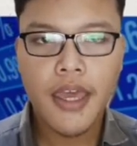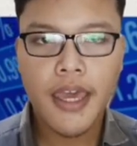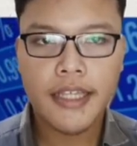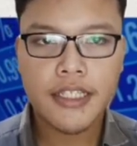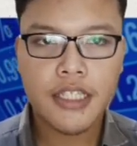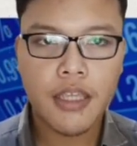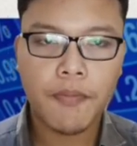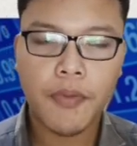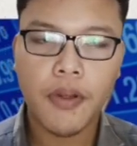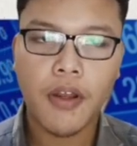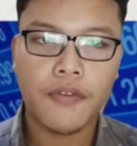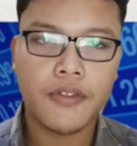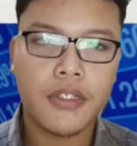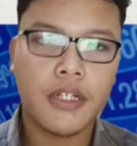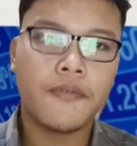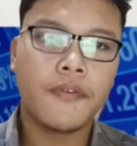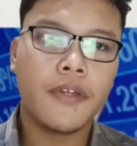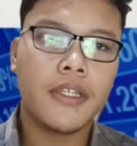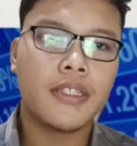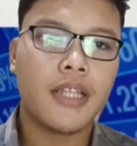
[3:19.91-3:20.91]
Example of
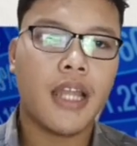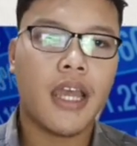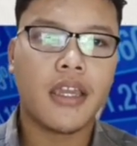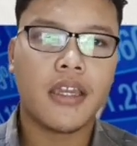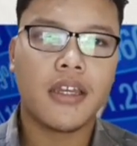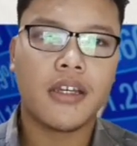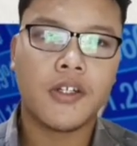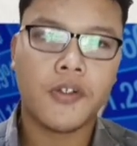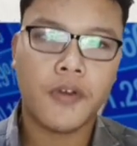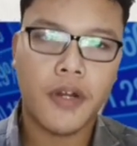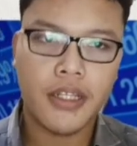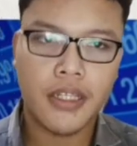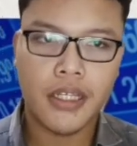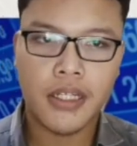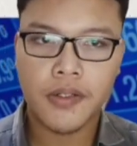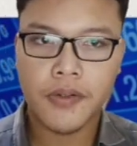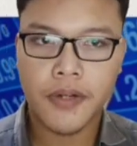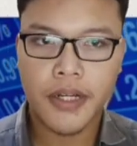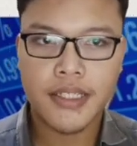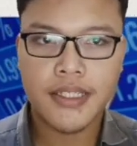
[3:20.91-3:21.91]
service like a
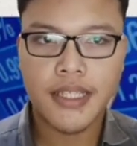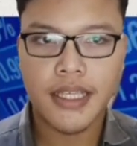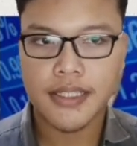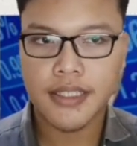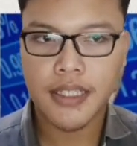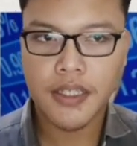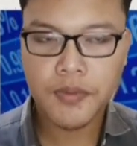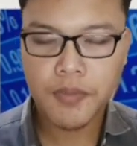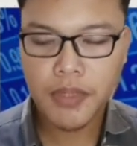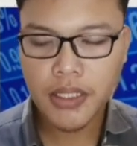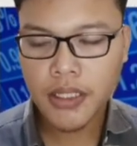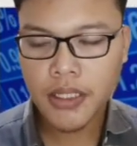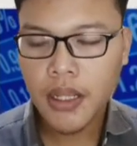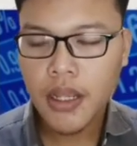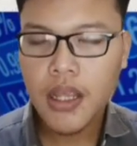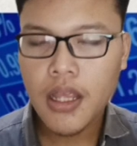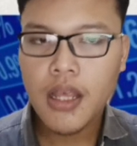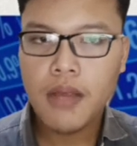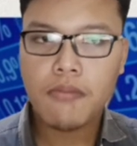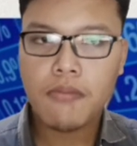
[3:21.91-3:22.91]
credit risk
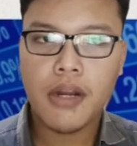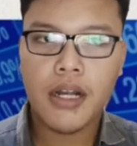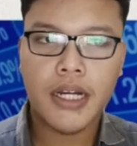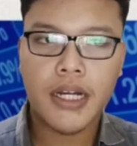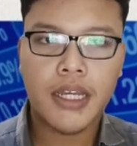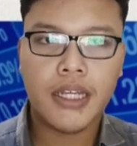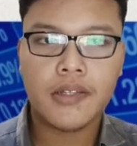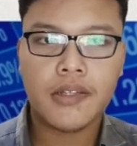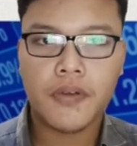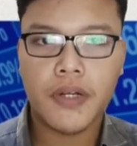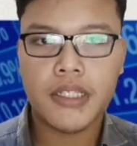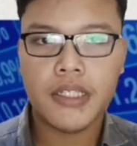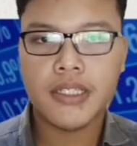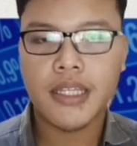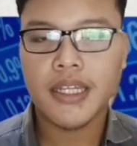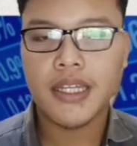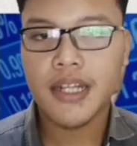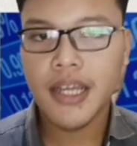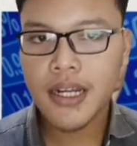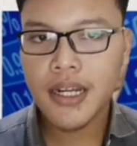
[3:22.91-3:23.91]
assessment, market
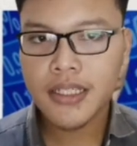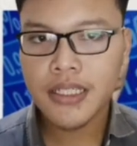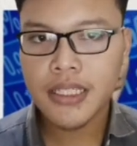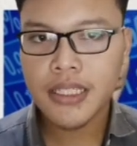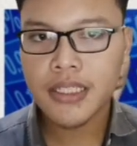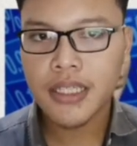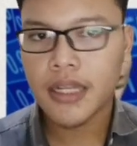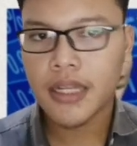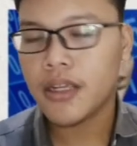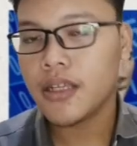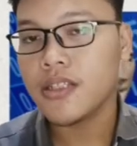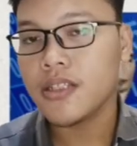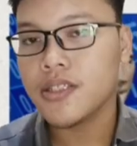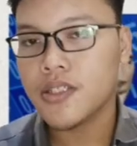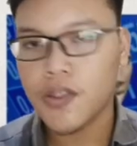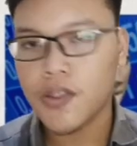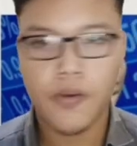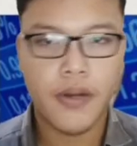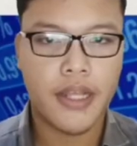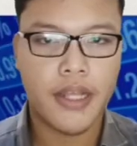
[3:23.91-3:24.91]
risk analysis, and
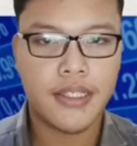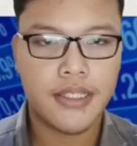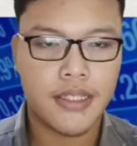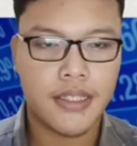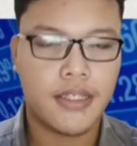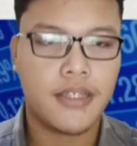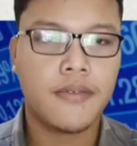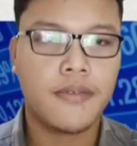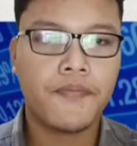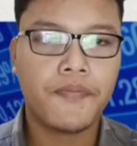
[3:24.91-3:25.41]
insurance.